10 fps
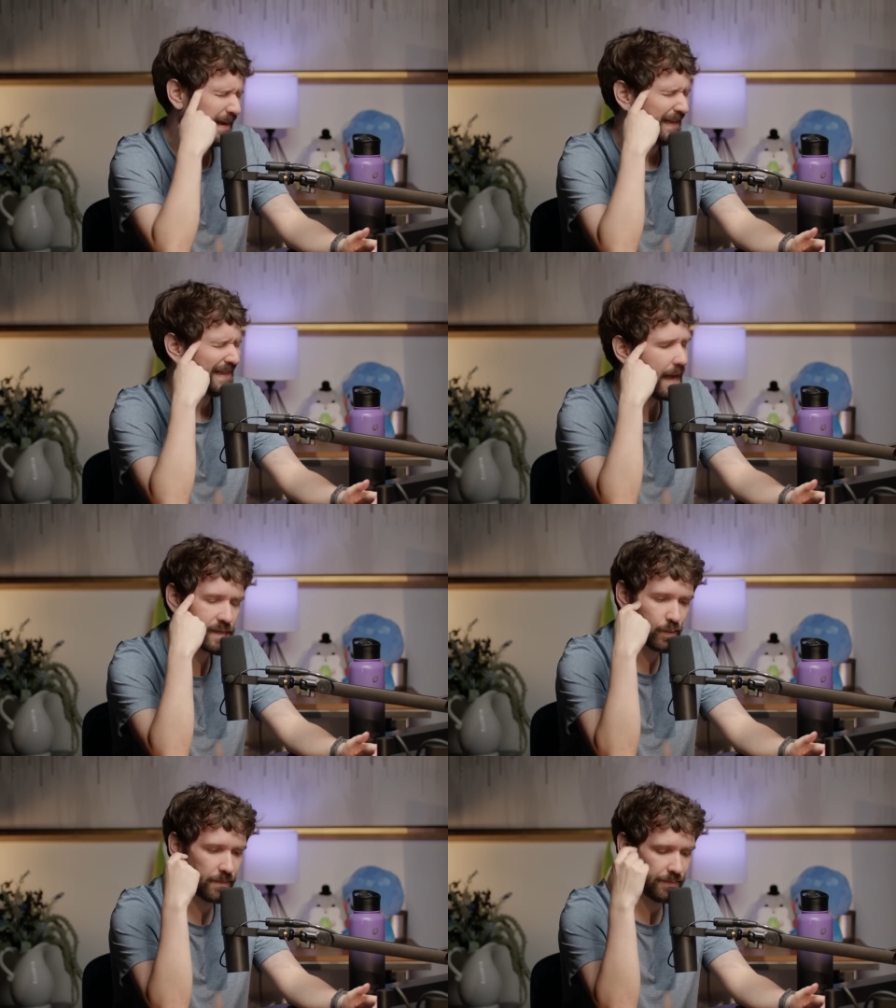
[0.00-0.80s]

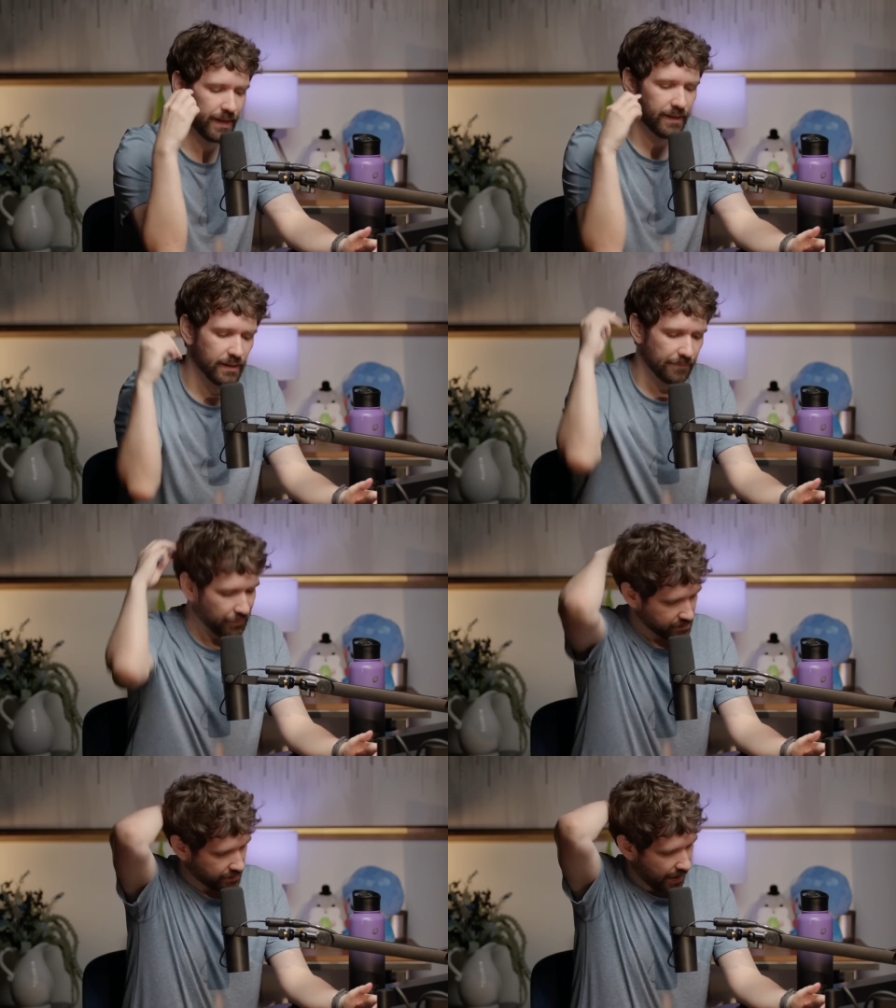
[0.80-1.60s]
guess would be
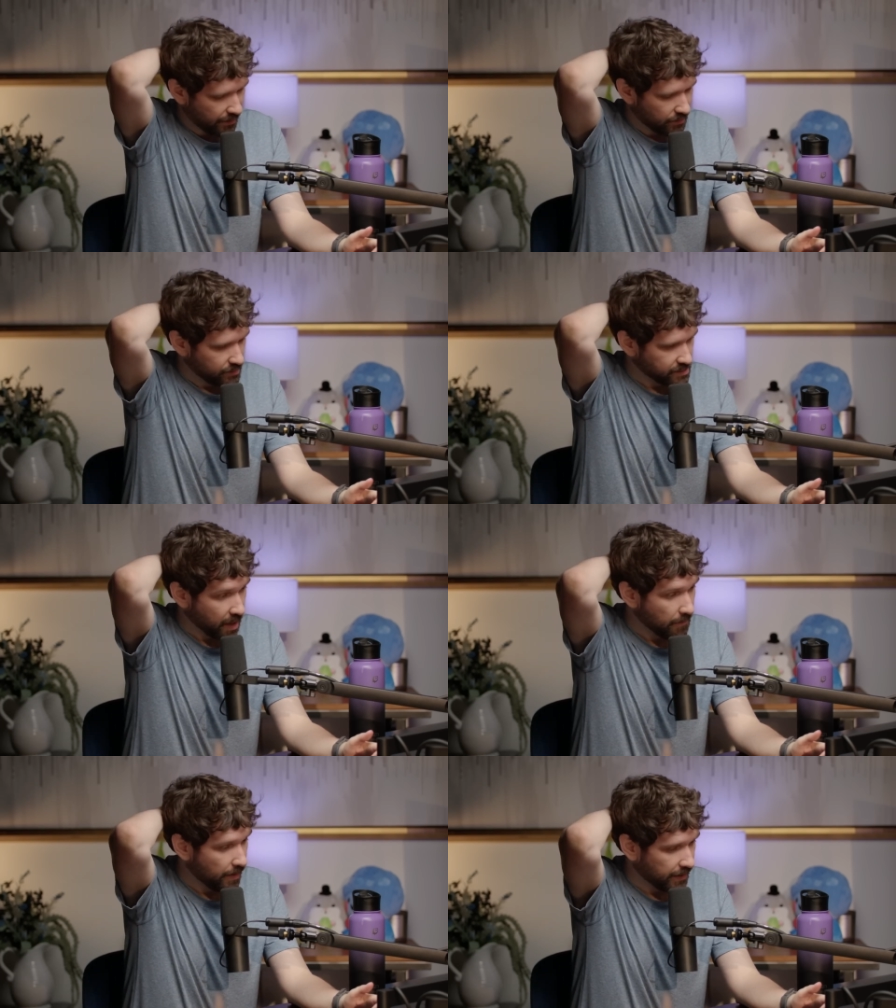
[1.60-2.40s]
is that
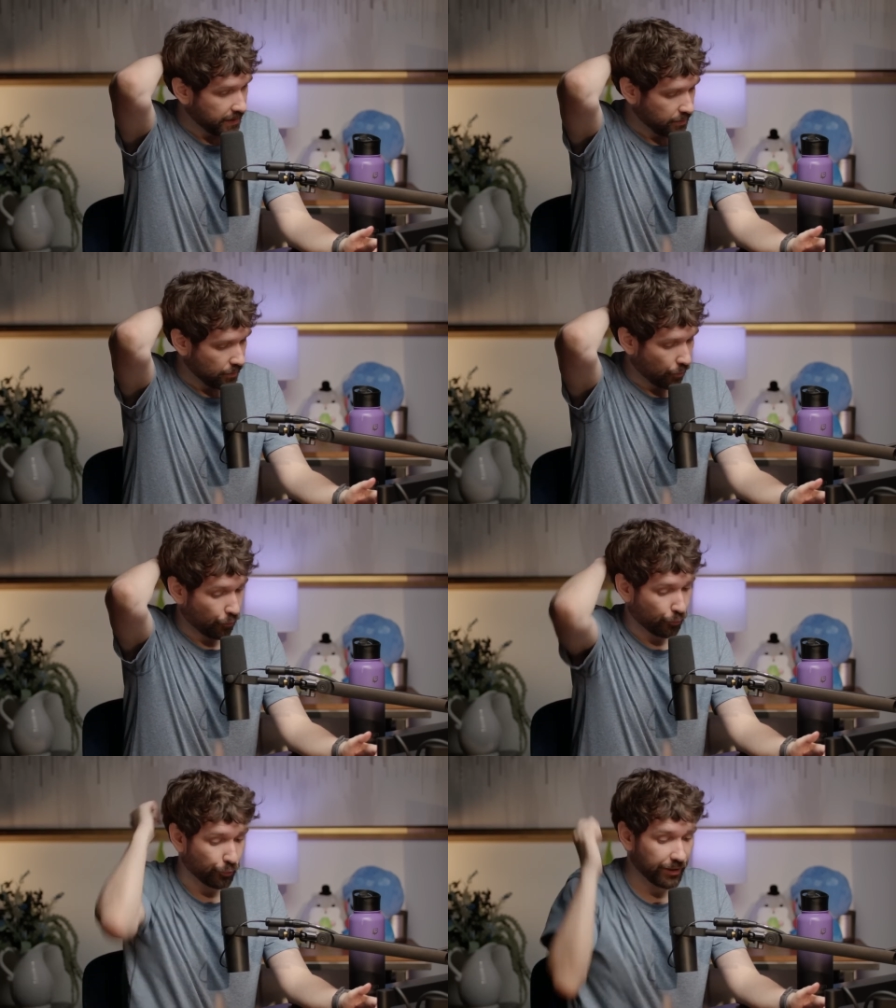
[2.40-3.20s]
somebody
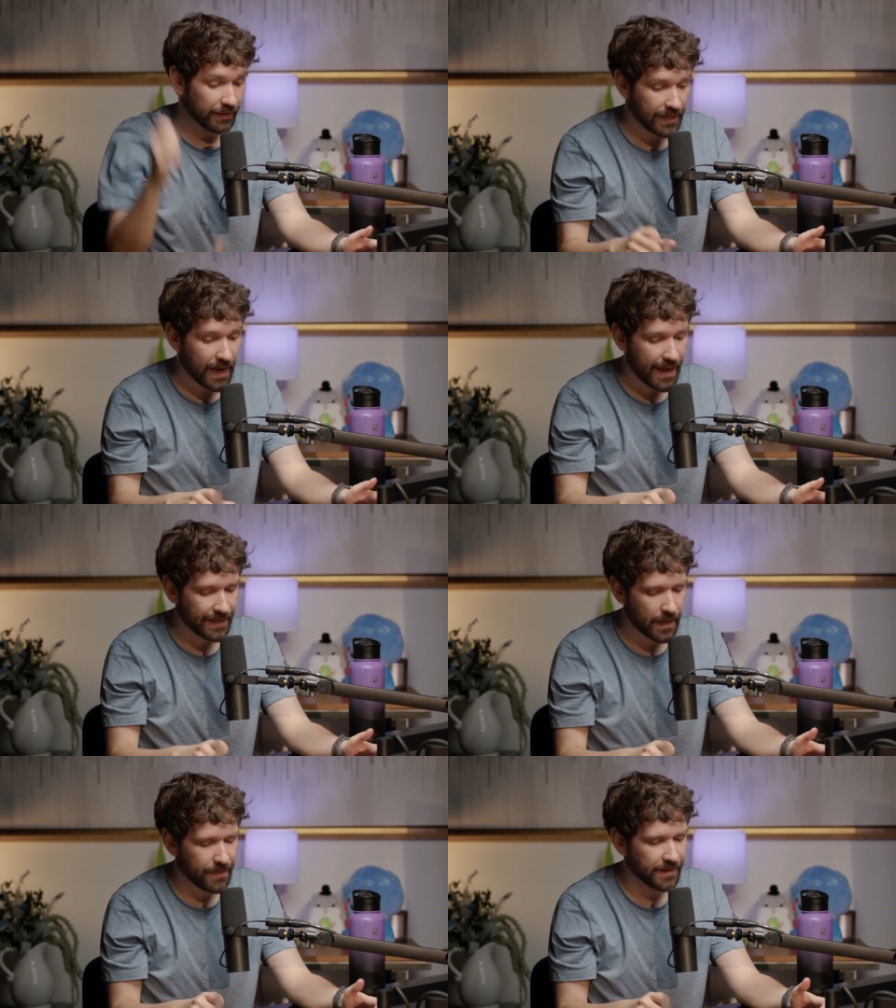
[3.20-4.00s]
really
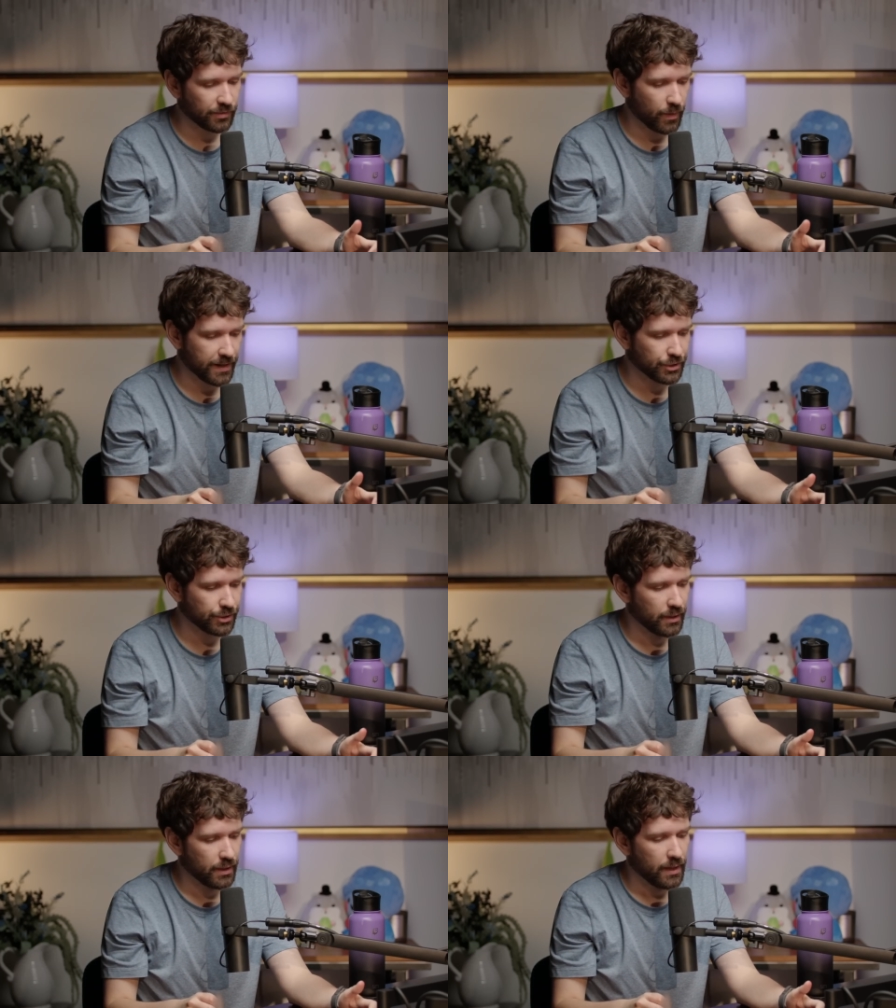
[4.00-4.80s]
high up at Twitch,